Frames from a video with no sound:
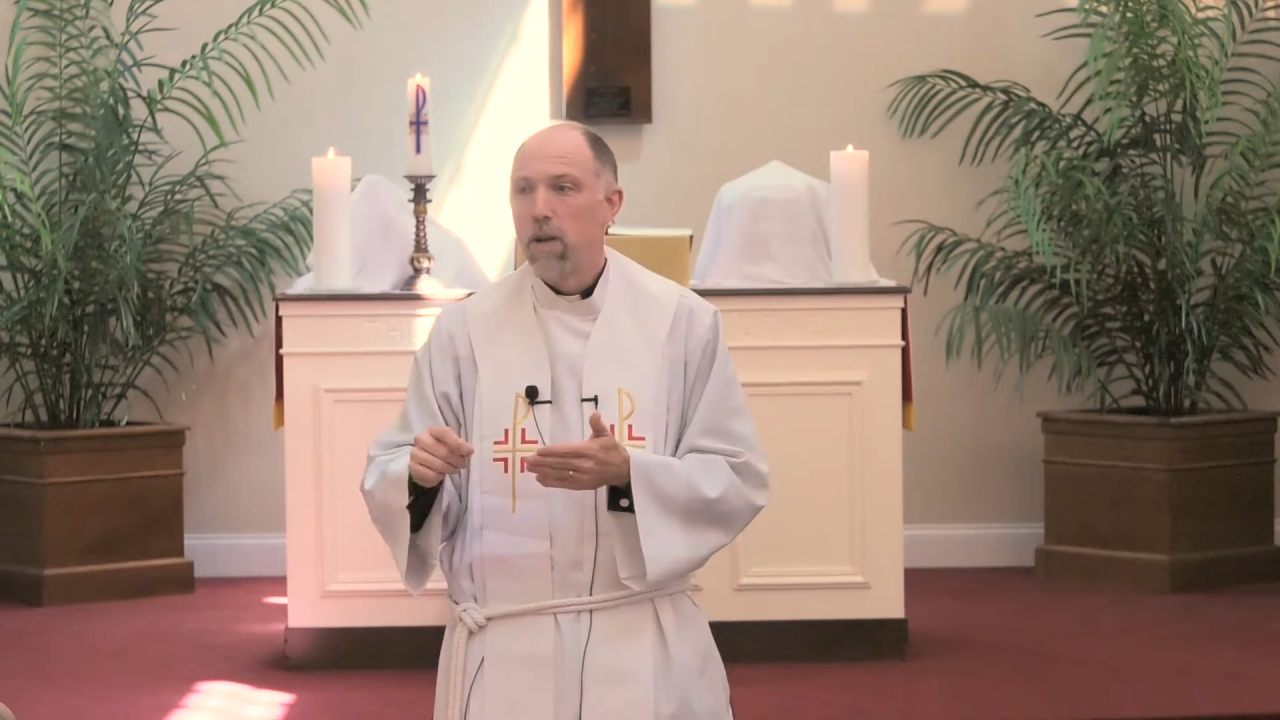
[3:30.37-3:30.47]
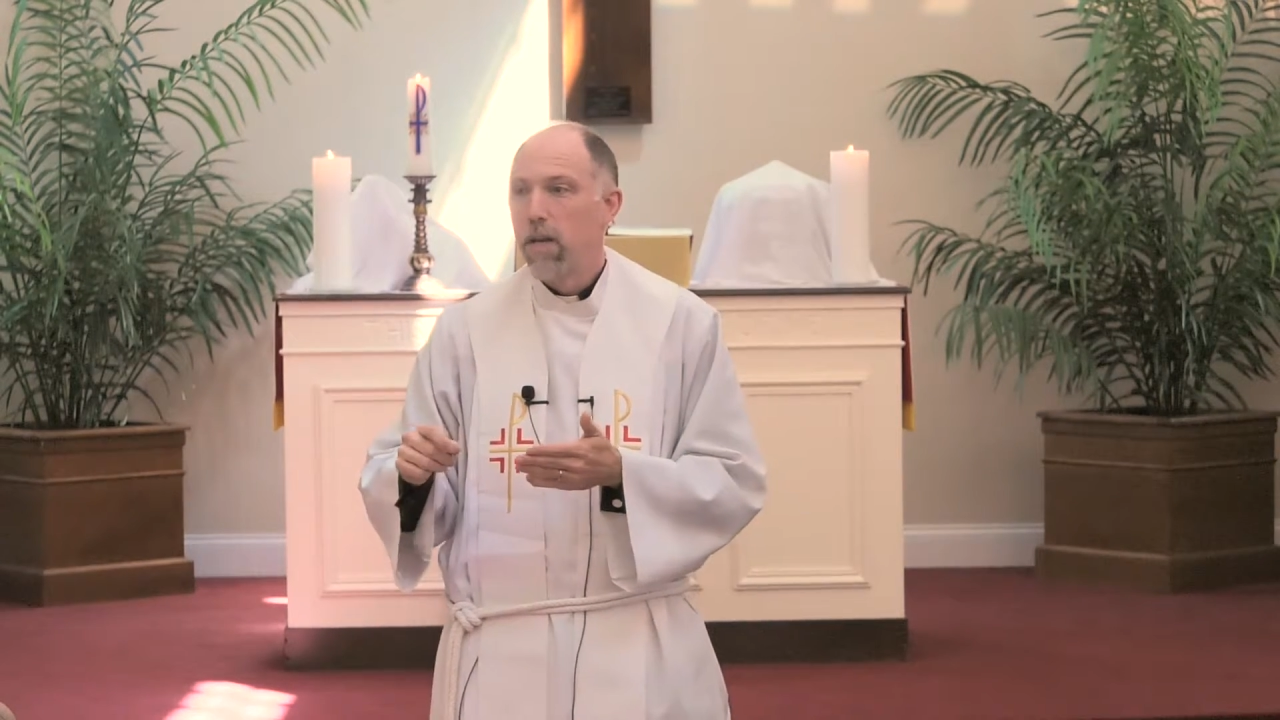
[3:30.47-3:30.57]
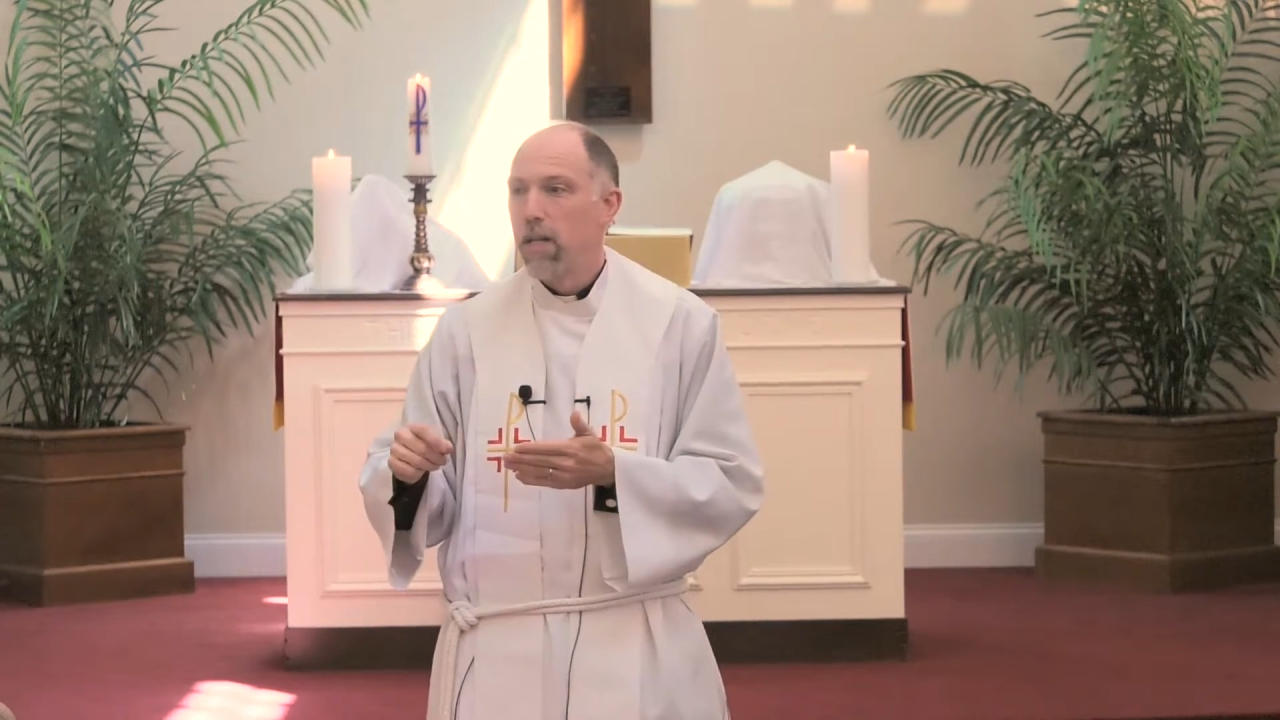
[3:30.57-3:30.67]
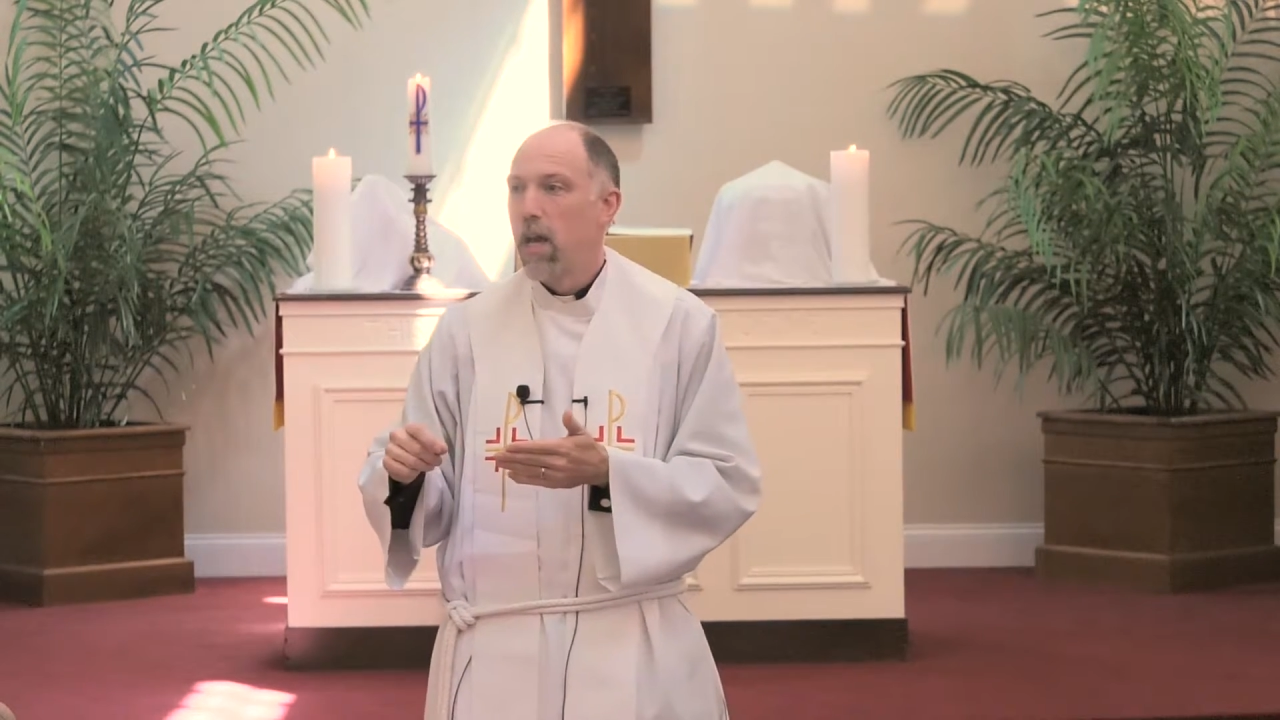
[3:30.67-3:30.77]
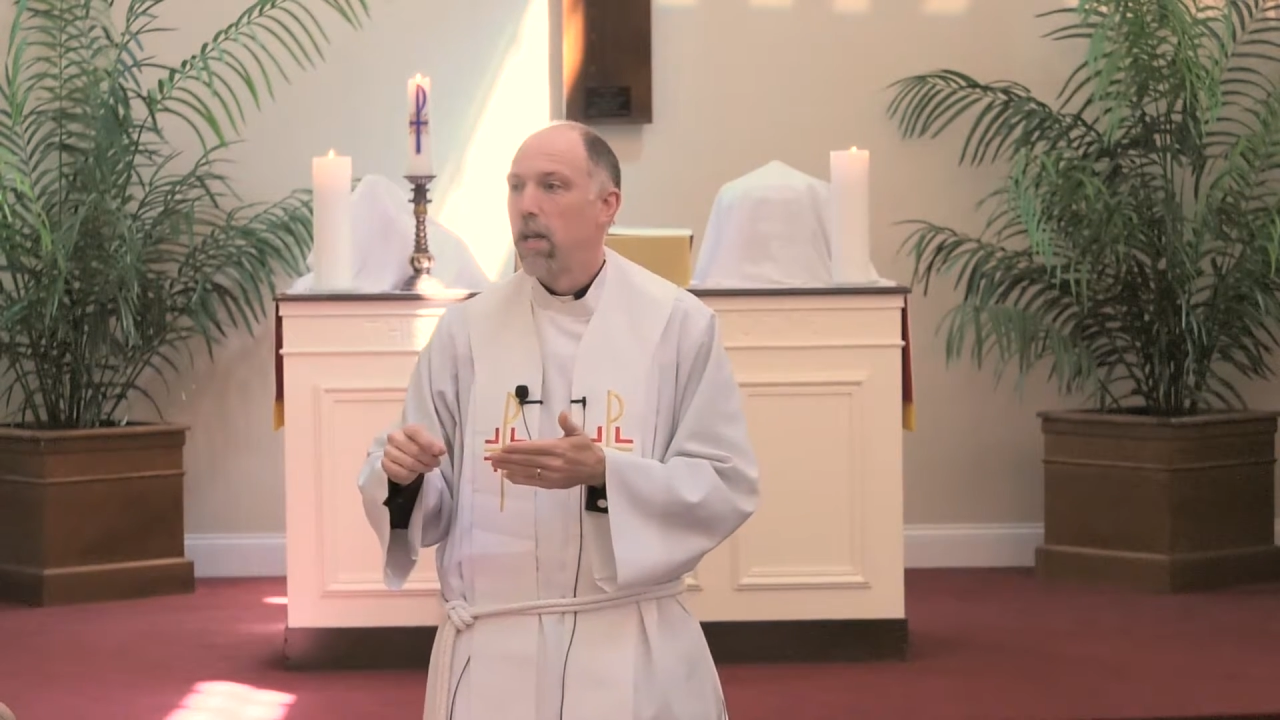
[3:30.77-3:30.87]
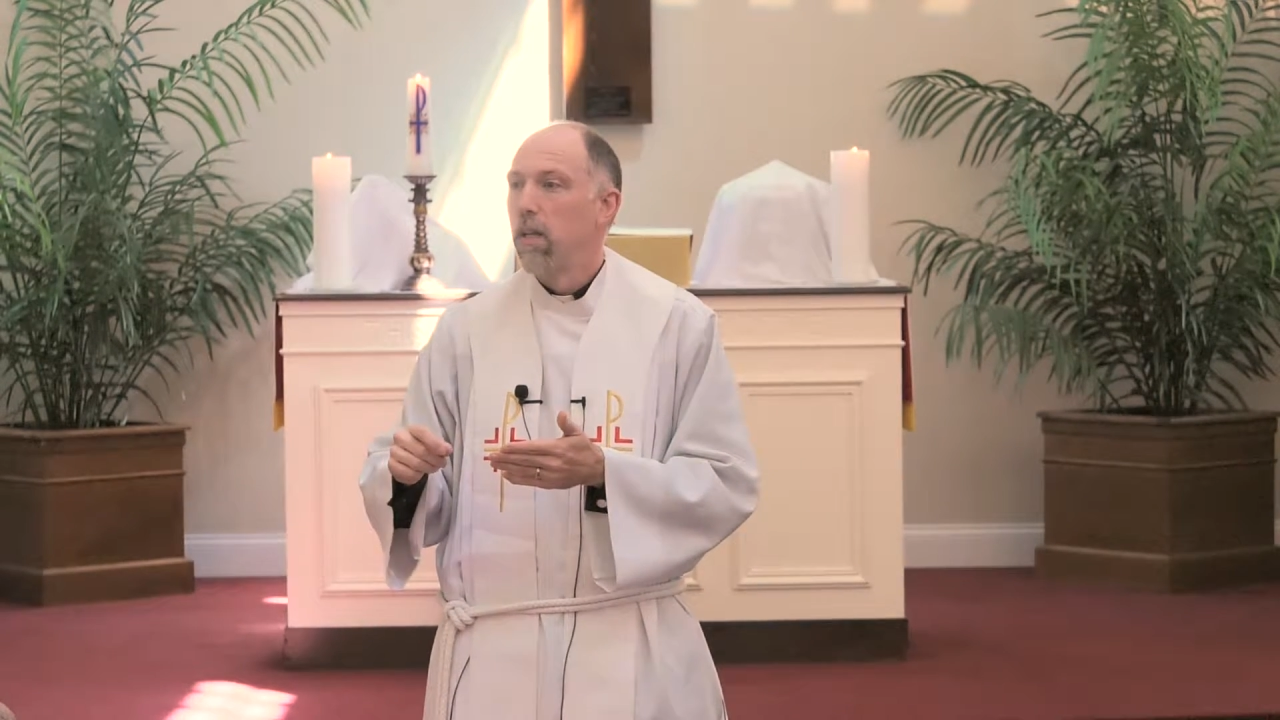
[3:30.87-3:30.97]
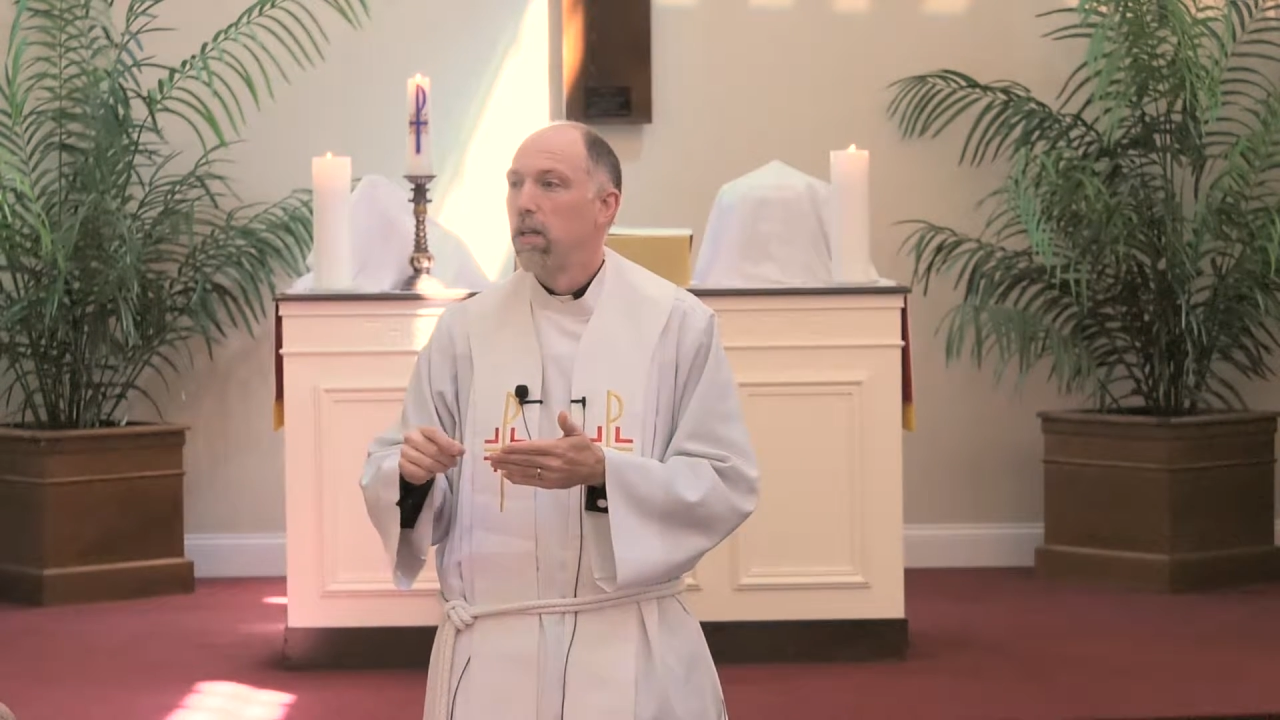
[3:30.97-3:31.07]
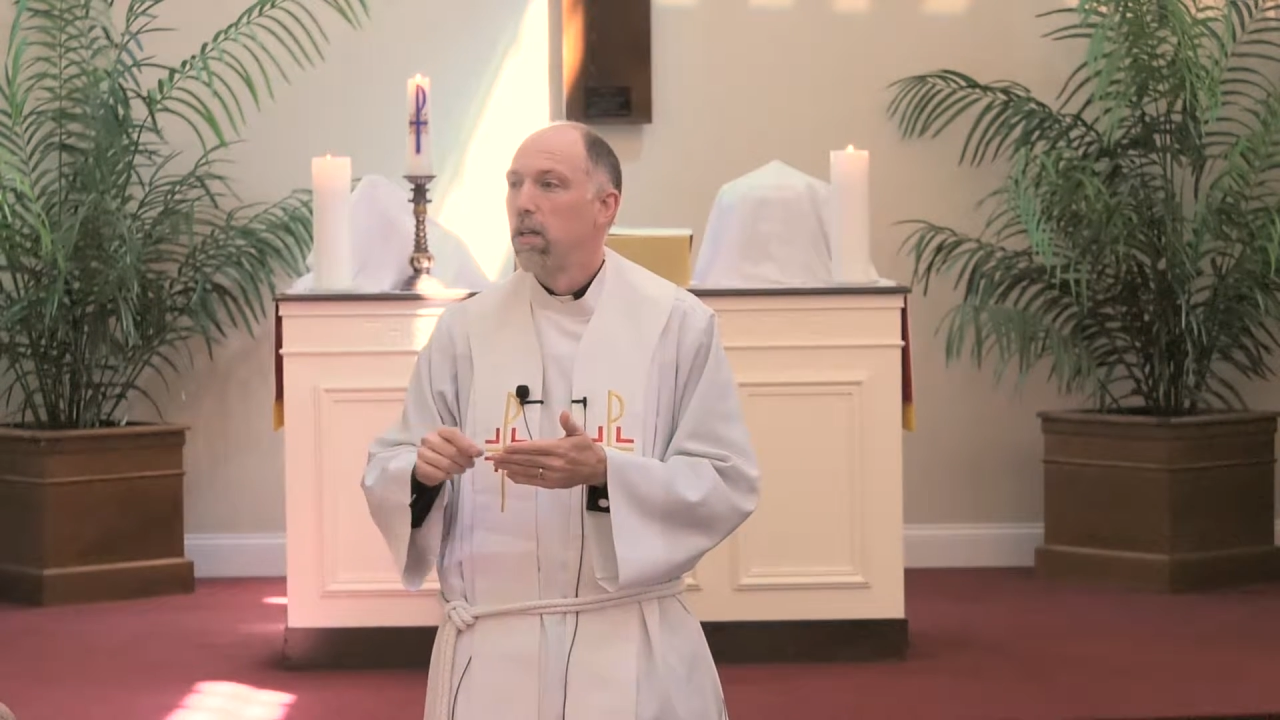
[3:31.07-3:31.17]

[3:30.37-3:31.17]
ready yet.